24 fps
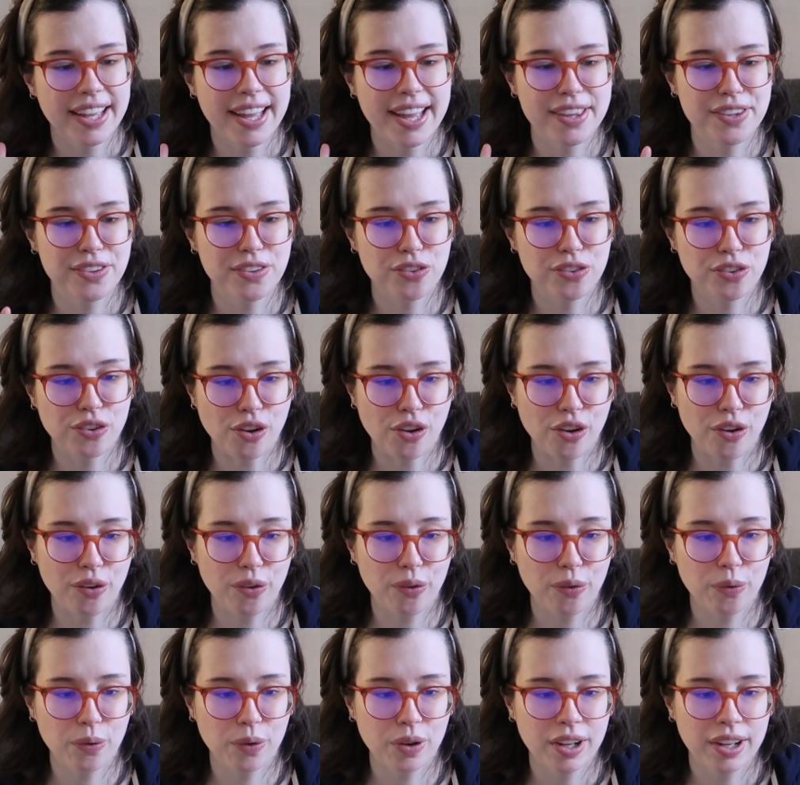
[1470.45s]
And
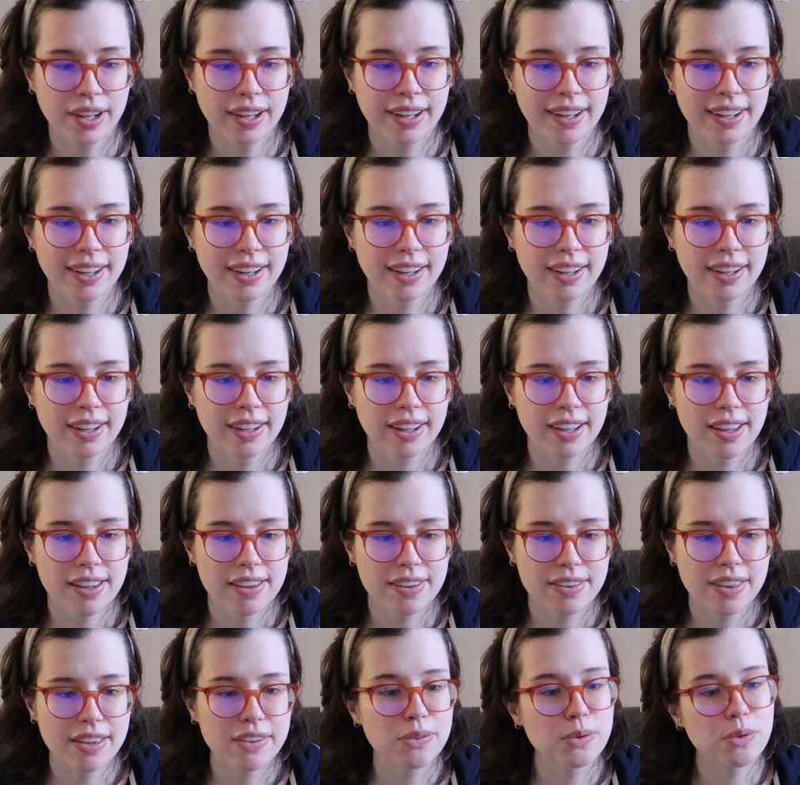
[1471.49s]
so
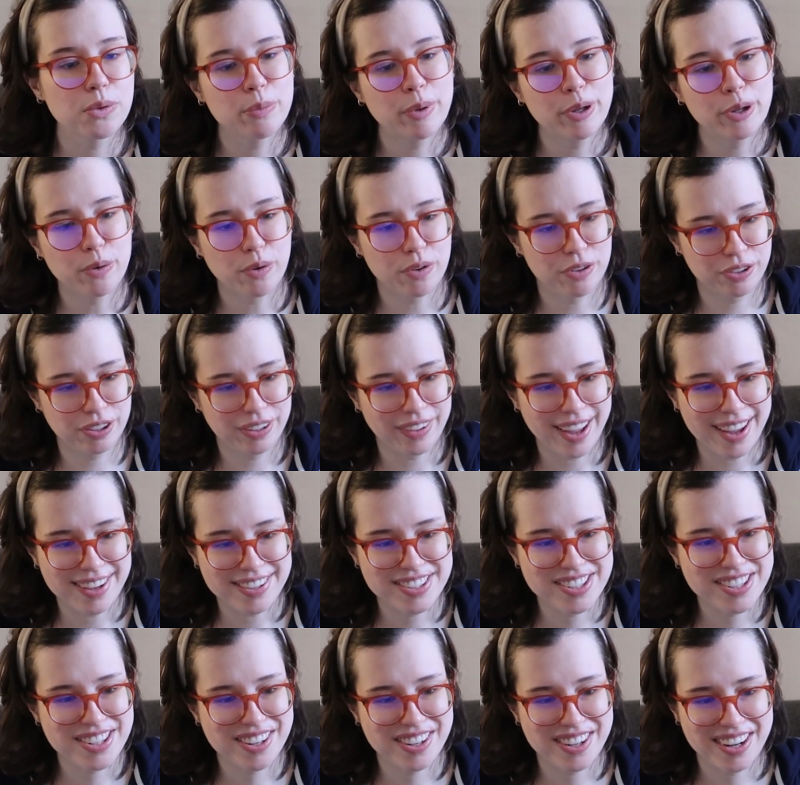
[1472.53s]
this was my goal for
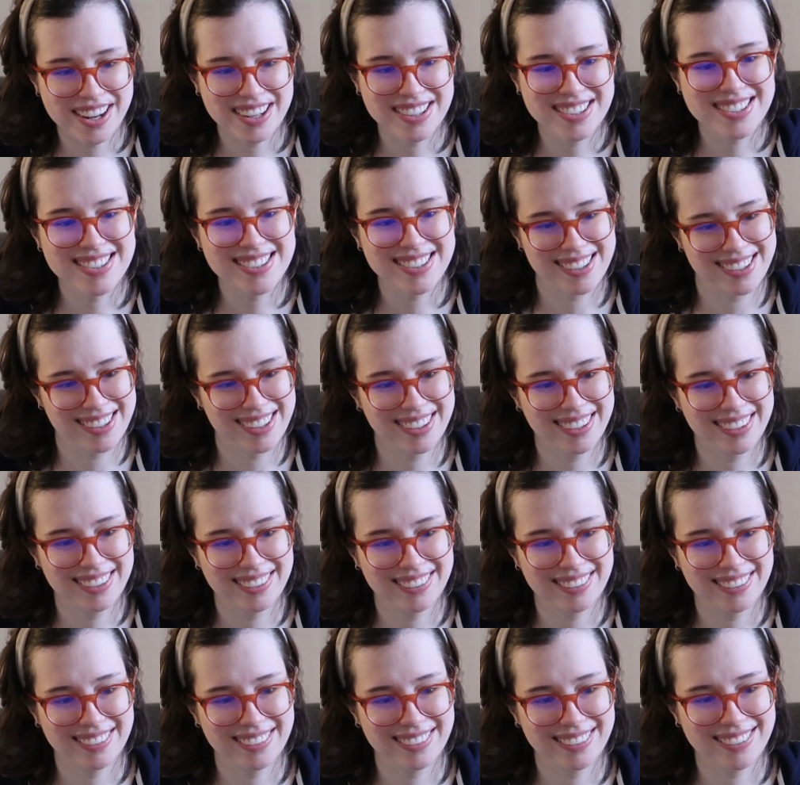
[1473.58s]
last year and I
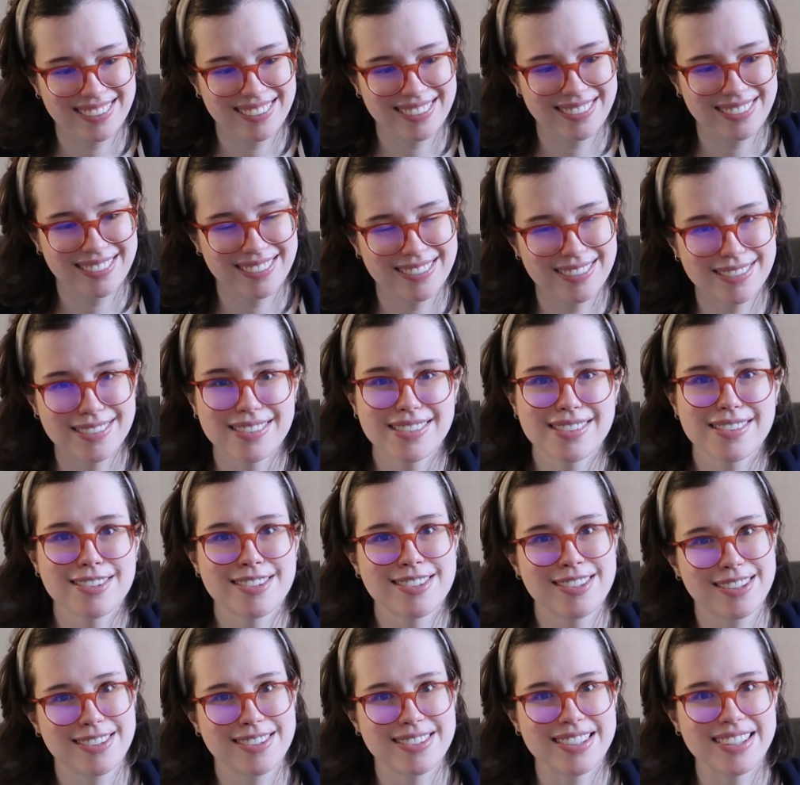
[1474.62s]
didn't
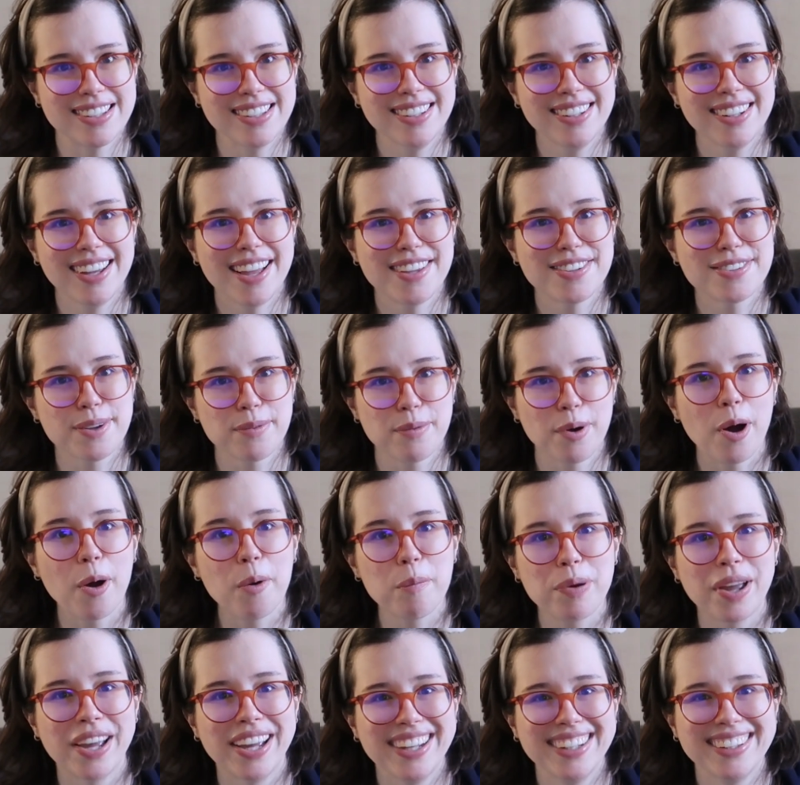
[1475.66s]
succeed. And so I'm
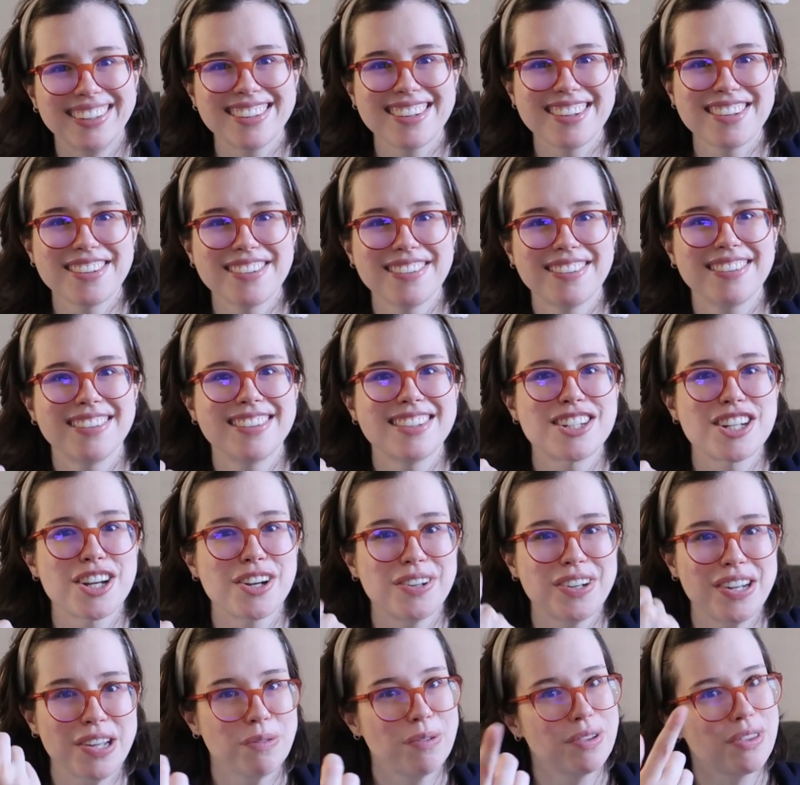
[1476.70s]
hoping
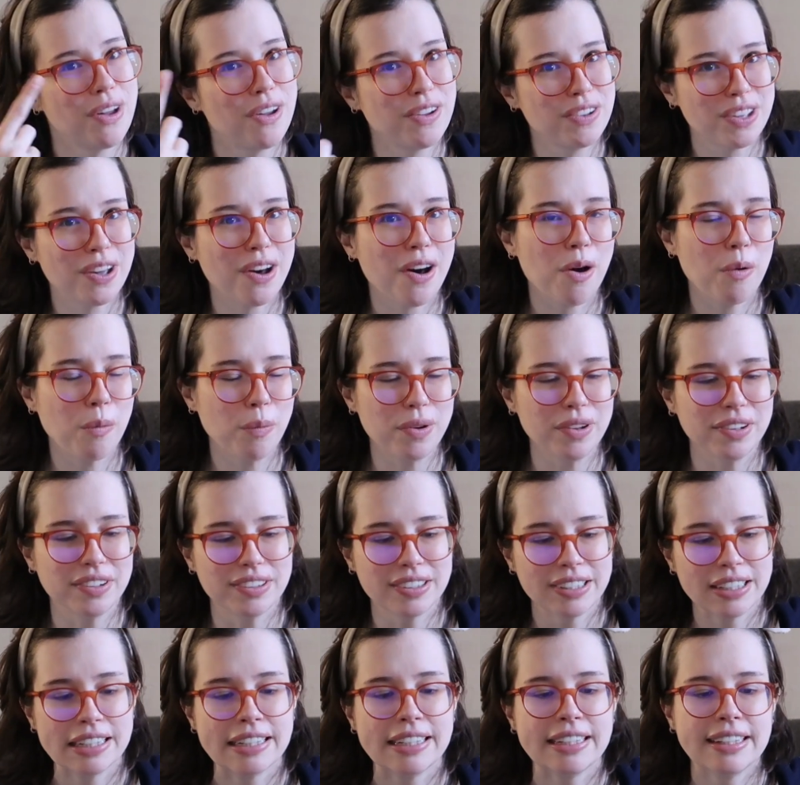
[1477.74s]
sharing it with all y'all
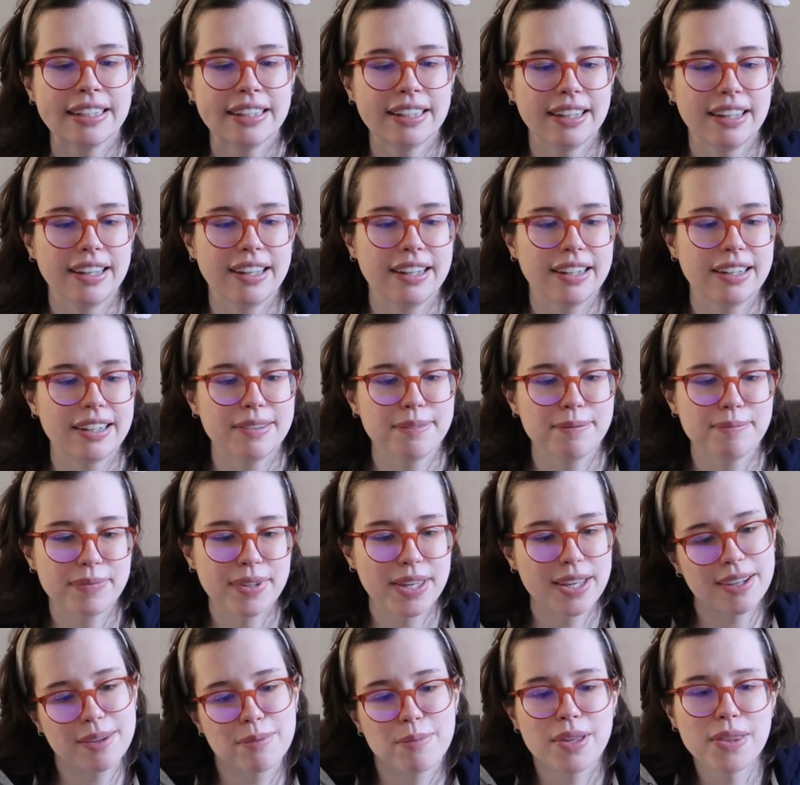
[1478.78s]
will
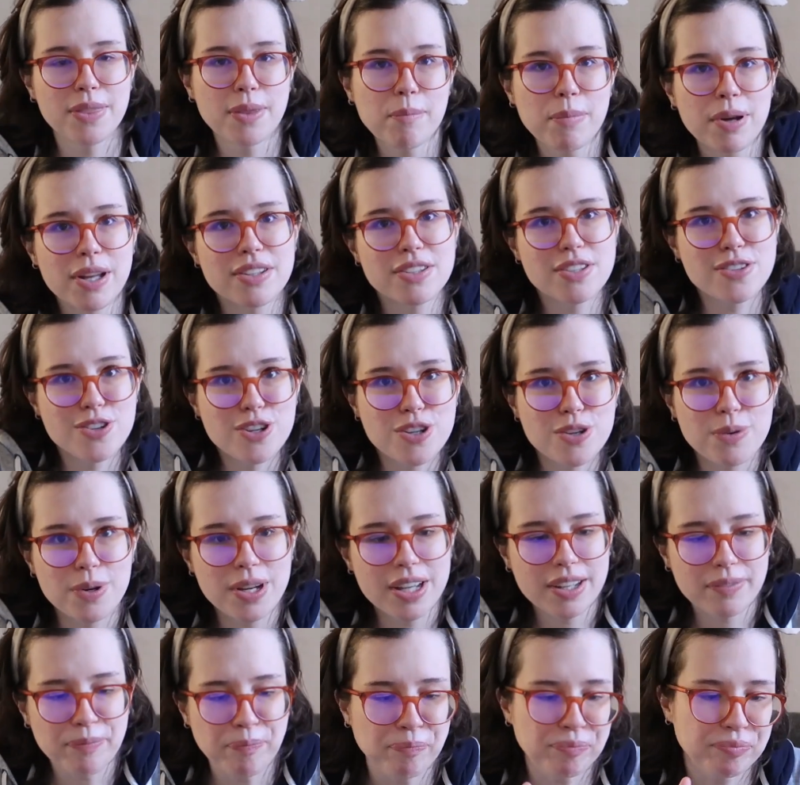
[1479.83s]
kick me in the butt to do
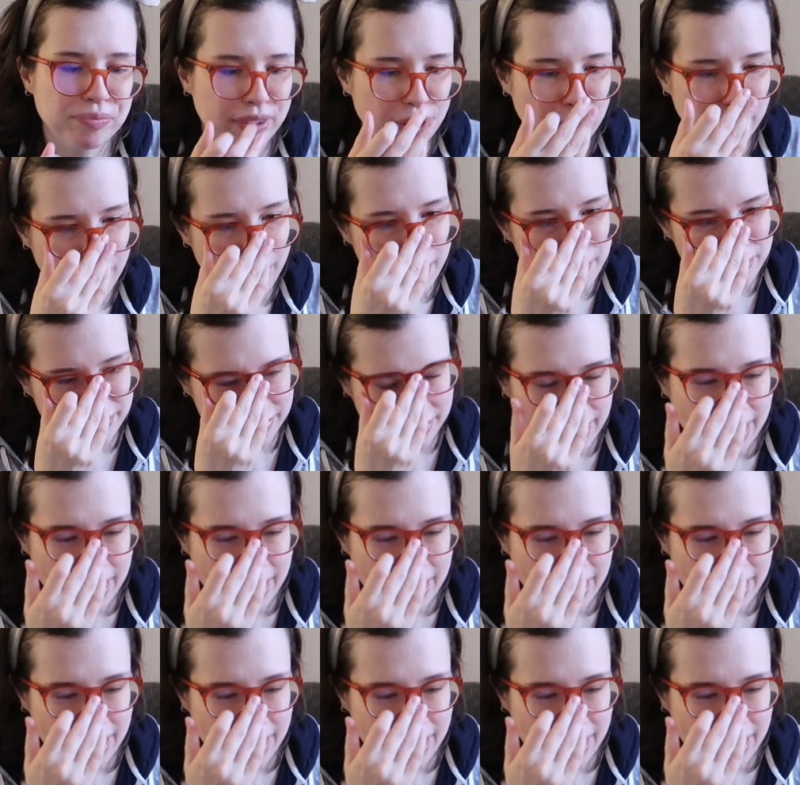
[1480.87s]
it. Okay.